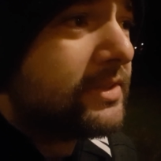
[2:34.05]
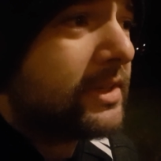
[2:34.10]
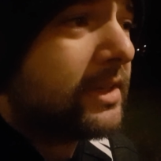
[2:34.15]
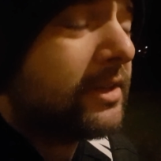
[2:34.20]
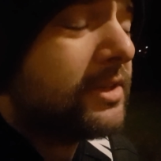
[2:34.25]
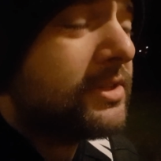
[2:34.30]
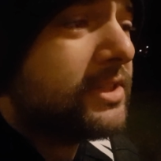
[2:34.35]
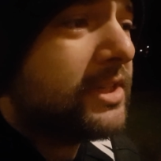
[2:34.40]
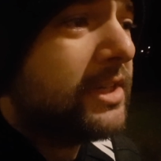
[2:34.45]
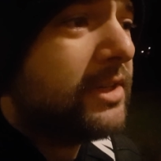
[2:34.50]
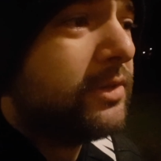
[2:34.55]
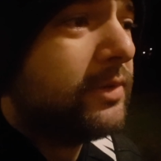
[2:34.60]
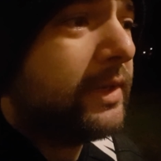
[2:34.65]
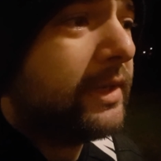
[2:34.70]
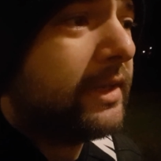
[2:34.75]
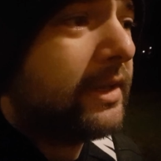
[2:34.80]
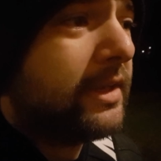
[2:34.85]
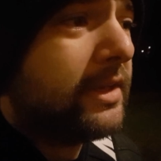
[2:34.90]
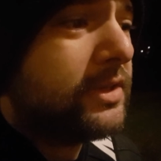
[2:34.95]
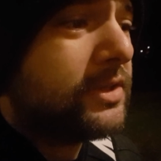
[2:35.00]

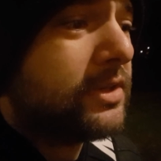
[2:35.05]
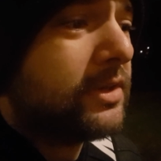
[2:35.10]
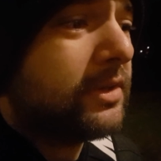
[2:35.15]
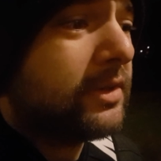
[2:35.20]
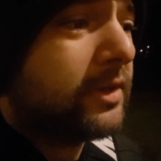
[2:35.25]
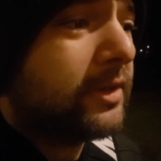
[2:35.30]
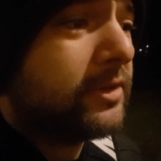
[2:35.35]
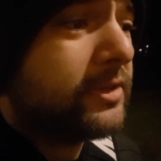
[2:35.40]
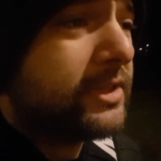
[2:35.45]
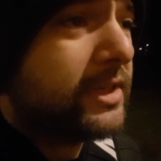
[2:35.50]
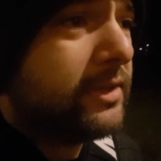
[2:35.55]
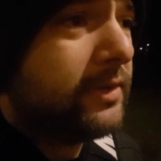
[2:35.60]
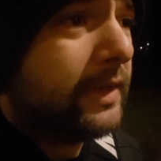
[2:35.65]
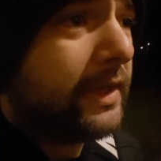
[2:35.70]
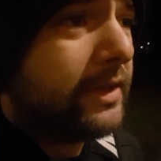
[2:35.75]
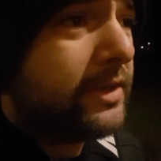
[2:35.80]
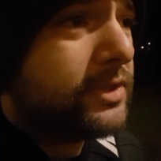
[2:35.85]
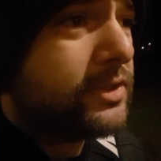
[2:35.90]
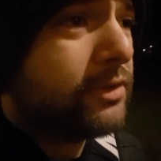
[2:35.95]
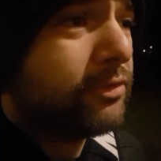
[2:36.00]
continuing
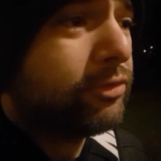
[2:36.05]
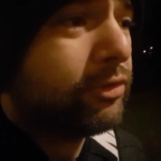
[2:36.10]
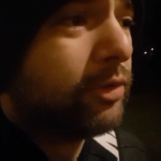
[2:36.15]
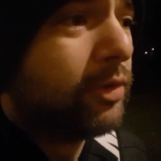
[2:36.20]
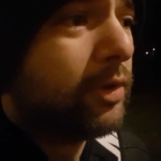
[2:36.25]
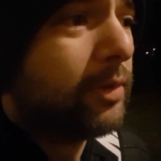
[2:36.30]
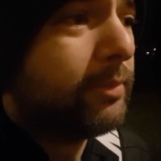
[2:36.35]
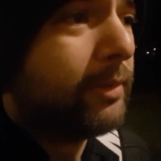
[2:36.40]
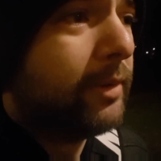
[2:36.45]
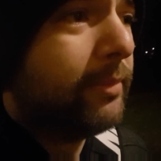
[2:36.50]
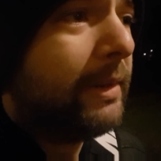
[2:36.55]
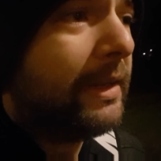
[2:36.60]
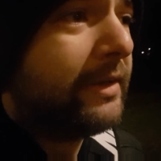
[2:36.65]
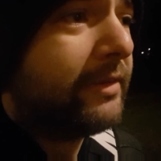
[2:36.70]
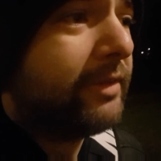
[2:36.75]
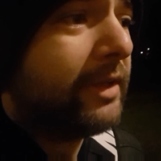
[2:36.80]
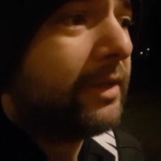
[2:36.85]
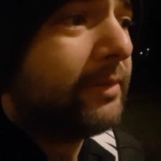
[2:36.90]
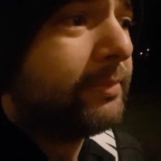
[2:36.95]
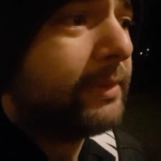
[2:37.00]
issue for mobile
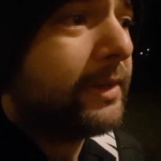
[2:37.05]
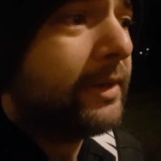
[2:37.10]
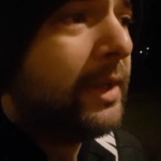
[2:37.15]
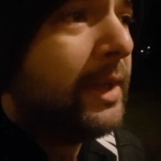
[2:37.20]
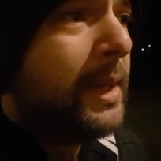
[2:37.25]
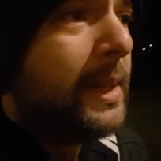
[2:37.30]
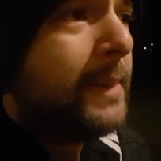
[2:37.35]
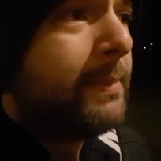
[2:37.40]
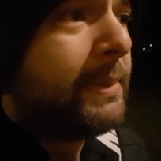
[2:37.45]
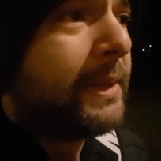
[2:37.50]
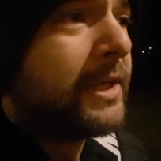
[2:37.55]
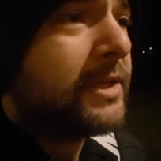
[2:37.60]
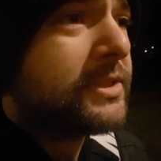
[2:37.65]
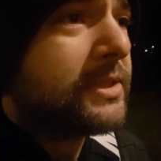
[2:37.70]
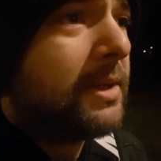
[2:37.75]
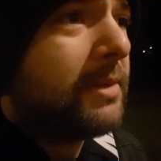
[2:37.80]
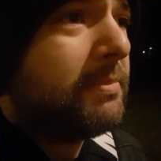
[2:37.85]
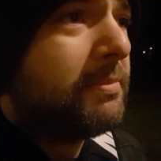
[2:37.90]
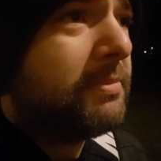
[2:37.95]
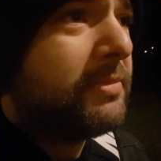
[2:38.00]
development, because
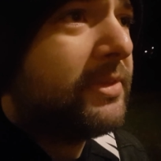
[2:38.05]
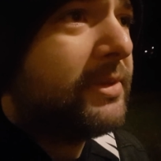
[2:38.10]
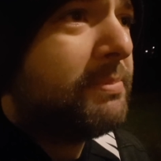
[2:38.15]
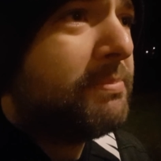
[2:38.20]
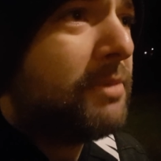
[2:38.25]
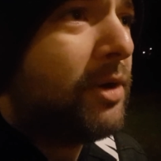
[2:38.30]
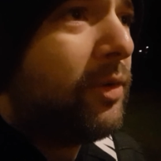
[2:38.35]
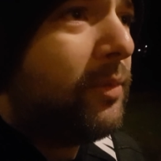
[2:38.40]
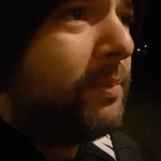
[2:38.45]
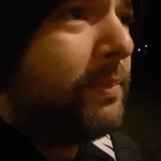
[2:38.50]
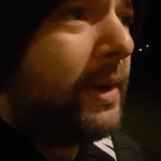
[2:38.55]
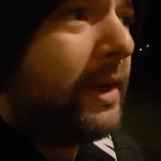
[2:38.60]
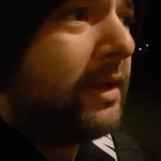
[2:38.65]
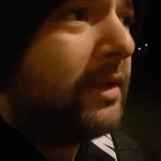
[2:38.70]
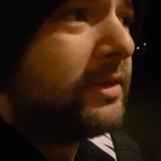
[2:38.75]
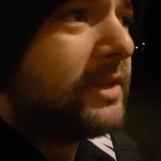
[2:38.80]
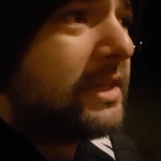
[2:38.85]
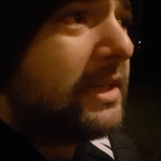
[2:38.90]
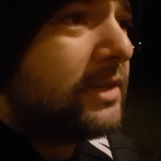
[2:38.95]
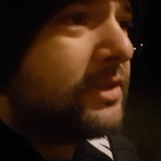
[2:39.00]
the
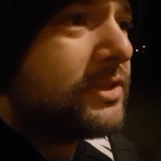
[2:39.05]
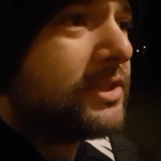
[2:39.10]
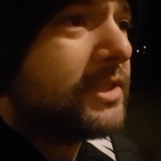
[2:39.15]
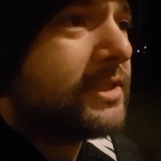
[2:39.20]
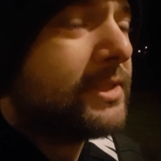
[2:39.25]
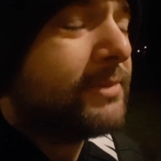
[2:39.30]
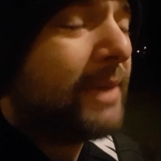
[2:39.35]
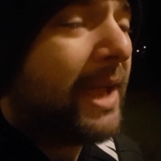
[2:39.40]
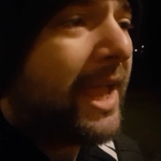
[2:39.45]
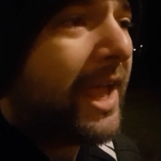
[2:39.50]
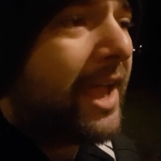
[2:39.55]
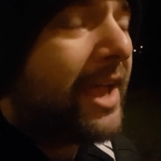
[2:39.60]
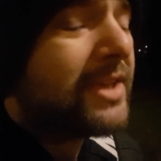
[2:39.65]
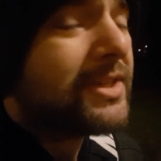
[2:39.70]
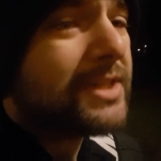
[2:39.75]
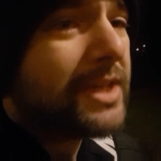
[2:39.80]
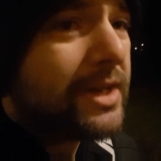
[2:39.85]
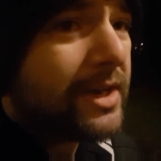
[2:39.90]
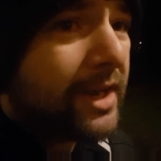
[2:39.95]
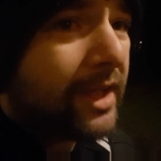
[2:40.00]
mobile ecosystem
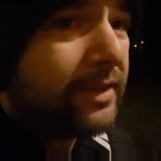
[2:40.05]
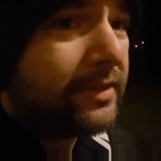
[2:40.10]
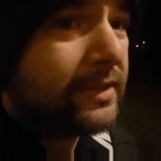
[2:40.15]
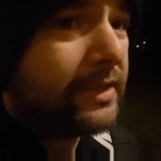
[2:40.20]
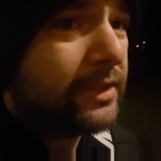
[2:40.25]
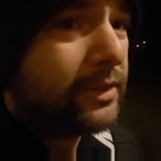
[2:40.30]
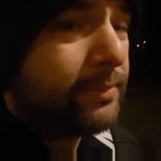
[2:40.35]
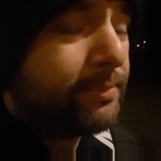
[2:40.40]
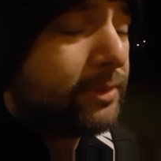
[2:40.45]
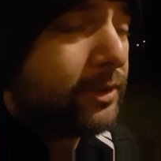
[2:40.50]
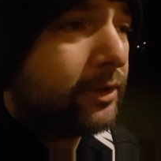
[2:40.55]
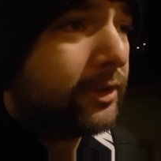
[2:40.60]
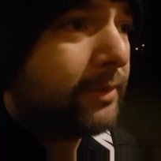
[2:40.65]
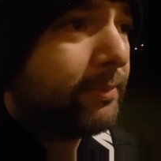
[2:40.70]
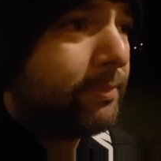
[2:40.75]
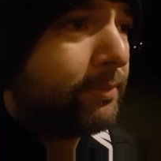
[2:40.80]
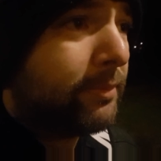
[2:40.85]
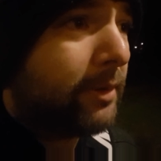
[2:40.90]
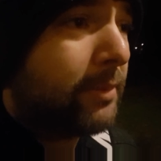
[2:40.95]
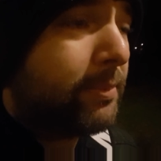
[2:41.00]
has nothing to
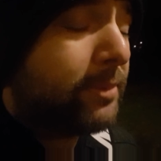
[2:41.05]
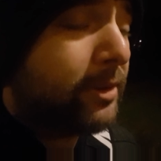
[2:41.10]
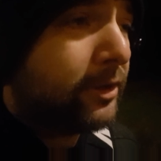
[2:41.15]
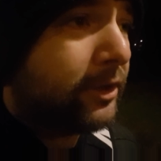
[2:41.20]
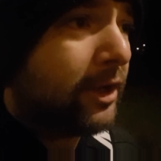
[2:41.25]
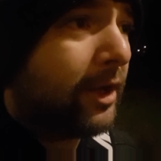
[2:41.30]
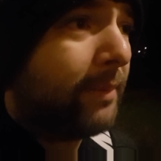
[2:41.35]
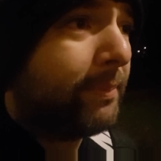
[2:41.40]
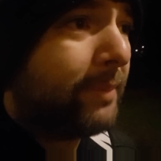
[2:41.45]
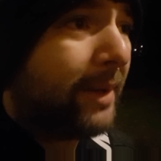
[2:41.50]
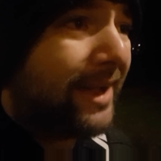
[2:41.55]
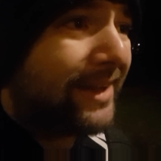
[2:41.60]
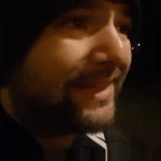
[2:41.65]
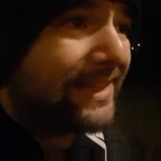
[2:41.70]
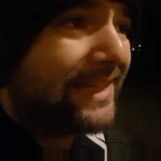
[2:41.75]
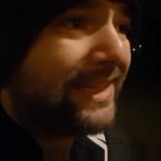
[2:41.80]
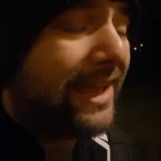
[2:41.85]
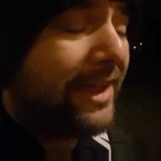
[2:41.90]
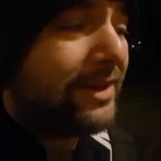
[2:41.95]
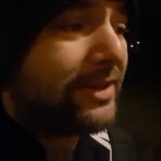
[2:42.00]
put up
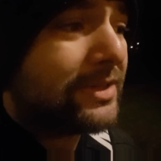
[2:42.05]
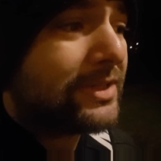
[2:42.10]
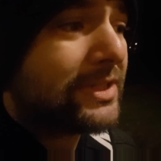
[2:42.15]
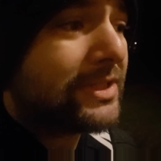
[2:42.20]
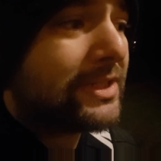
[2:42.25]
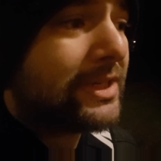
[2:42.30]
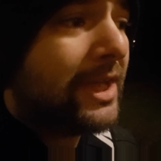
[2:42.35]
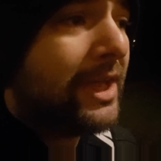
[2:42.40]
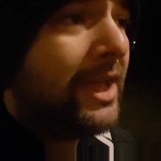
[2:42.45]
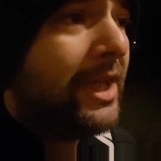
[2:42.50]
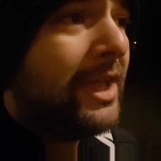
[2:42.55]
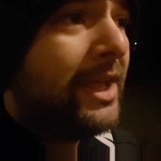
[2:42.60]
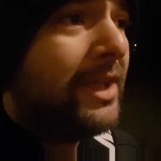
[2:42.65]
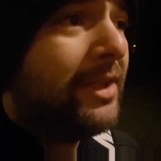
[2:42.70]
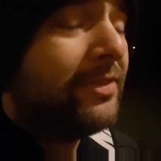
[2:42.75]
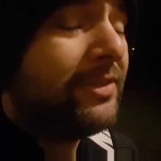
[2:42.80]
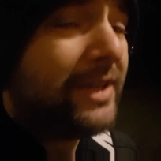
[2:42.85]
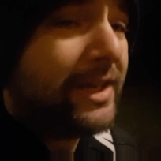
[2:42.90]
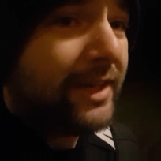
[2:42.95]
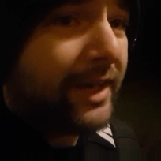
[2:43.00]
against
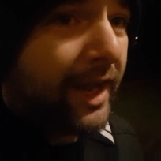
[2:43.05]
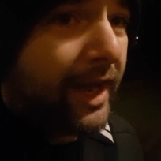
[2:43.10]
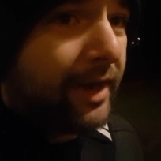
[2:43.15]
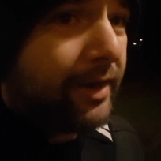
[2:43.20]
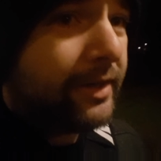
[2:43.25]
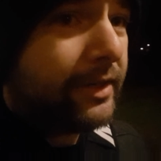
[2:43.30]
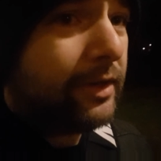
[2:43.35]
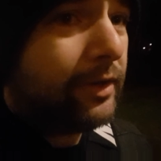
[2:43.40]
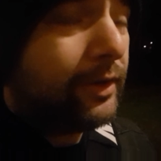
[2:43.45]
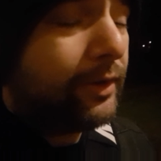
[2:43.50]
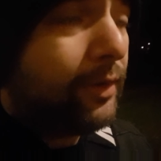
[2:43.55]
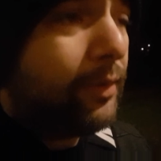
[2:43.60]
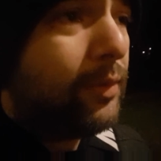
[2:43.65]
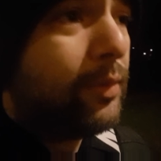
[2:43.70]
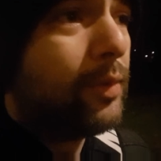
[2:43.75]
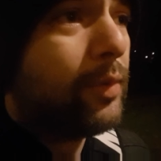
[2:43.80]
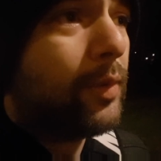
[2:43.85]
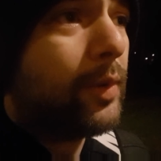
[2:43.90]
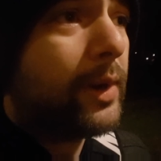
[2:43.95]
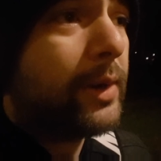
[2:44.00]
the inherent
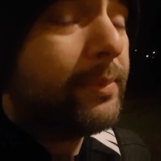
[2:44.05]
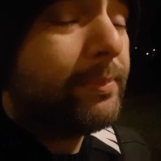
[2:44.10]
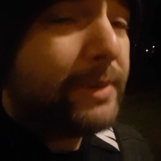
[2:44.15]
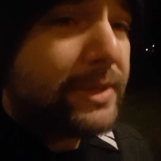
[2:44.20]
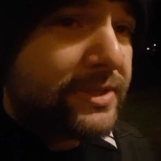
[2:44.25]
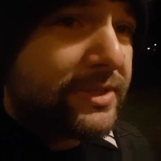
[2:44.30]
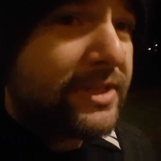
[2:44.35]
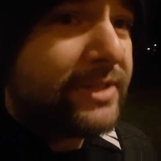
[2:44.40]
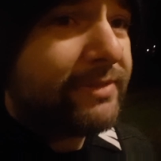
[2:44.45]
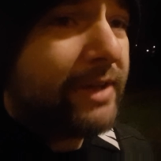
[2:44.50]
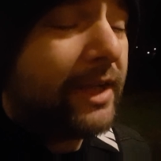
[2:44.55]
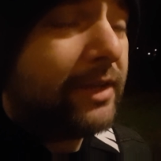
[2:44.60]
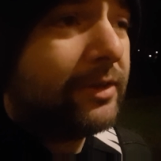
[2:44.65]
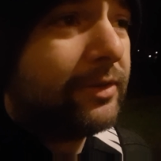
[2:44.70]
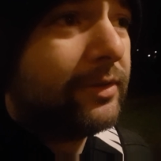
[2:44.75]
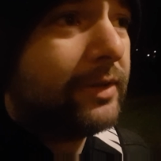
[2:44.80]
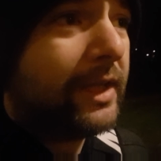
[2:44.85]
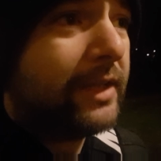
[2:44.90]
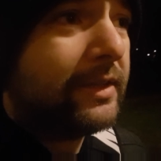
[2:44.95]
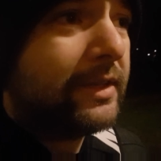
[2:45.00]
lower business
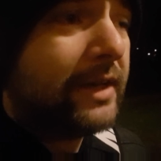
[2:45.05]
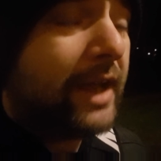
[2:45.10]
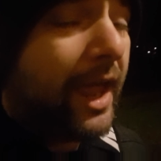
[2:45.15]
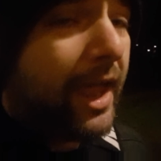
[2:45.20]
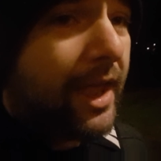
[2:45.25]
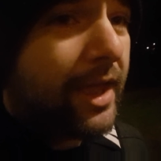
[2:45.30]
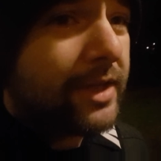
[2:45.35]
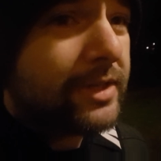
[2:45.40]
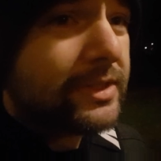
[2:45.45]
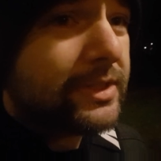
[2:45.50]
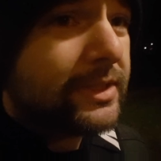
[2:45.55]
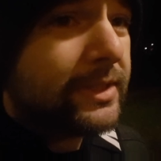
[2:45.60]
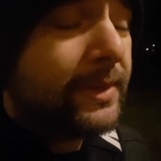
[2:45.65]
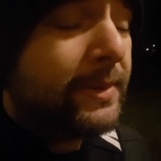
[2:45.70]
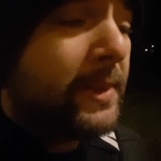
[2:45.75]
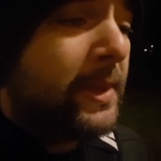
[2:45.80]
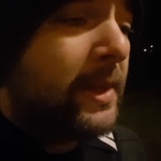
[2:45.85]
value that it has.